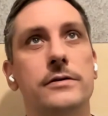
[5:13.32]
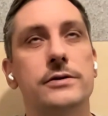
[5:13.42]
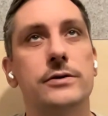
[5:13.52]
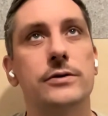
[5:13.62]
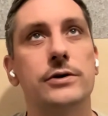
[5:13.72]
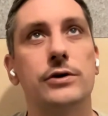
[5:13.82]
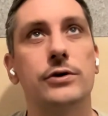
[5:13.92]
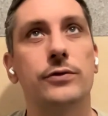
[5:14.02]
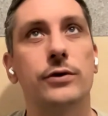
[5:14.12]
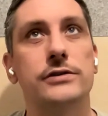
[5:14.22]
So you
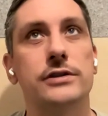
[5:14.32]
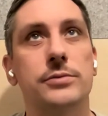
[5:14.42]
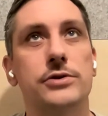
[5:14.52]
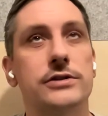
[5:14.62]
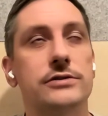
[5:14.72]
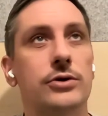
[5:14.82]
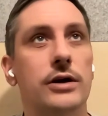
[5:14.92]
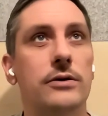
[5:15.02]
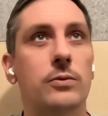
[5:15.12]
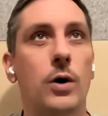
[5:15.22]
could, for example, just
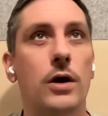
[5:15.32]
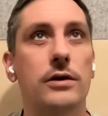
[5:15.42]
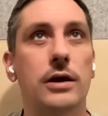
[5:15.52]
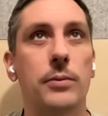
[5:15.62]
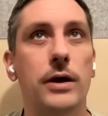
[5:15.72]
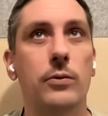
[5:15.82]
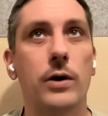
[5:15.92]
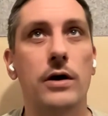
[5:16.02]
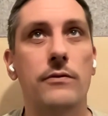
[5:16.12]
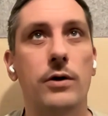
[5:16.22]
create one campaign
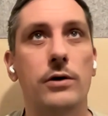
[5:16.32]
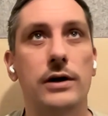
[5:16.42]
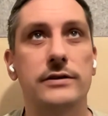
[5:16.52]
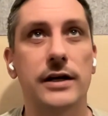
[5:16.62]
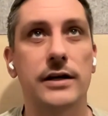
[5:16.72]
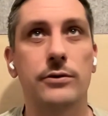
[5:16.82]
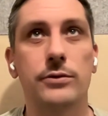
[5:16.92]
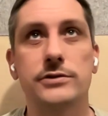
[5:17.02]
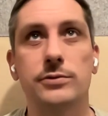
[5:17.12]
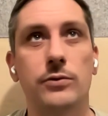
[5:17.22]
where you have all your exact
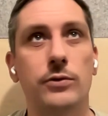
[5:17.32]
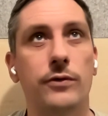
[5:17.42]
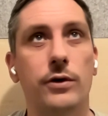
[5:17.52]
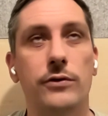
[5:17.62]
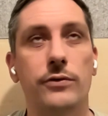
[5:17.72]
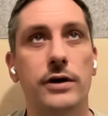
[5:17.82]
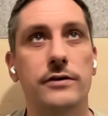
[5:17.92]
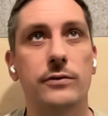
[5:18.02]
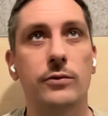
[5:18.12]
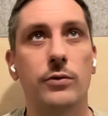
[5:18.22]
keywords, one with all your
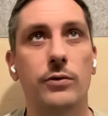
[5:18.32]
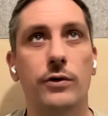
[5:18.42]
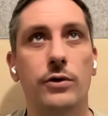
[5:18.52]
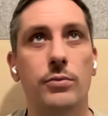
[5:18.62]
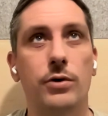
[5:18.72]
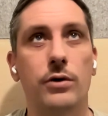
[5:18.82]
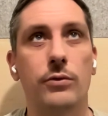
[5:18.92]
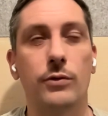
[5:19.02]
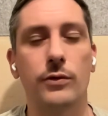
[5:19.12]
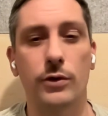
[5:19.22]
phrase, and one with all your broad,
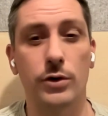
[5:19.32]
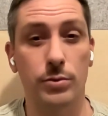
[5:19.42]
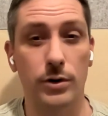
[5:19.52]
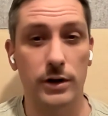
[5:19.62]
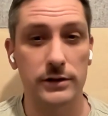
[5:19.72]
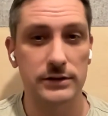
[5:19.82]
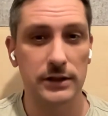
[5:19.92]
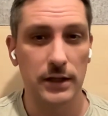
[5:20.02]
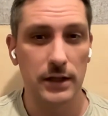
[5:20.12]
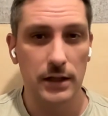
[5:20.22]
one with all your
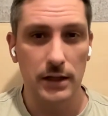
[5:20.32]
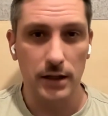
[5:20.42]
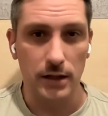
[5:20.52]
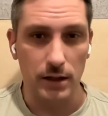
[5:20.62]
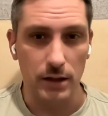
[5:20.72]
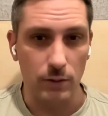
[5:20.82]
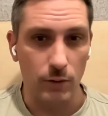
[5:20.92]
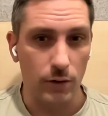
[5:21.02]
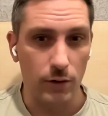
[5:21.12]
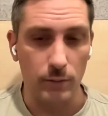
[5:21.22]
products,
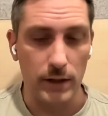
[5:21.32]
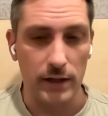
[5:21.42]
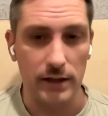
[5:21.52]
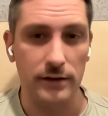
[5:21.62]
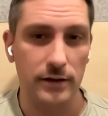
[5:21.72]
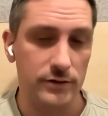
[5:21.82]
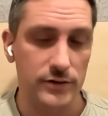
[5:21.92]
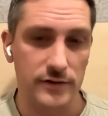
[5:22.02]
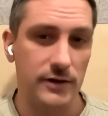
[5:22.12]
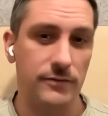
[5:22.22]
one automatic, and then you
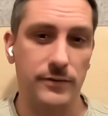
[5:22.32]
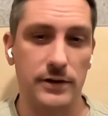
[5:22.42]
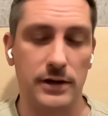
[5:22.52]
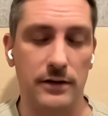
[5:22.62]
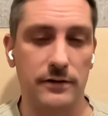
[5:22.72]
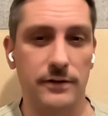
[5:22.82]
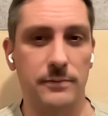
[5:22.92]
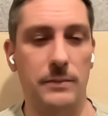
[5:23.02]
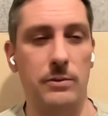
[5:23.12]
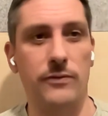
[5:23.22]
just have, in the end,
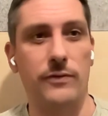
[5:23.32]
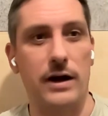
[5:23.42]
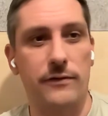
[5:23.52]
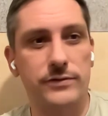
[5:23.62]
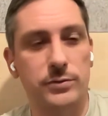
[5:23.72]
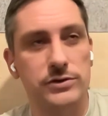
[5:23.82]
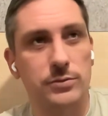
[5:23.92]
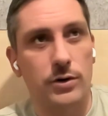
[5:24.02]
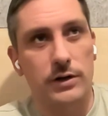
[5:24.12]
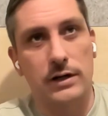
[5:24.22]
maybe 5 sponsored
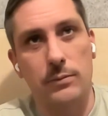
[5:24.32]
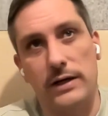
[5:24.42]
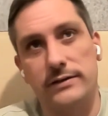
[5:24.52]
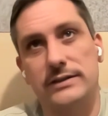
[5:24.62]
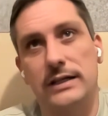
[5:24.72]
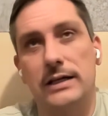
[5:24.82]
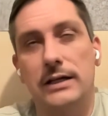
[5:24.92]
product campaigns.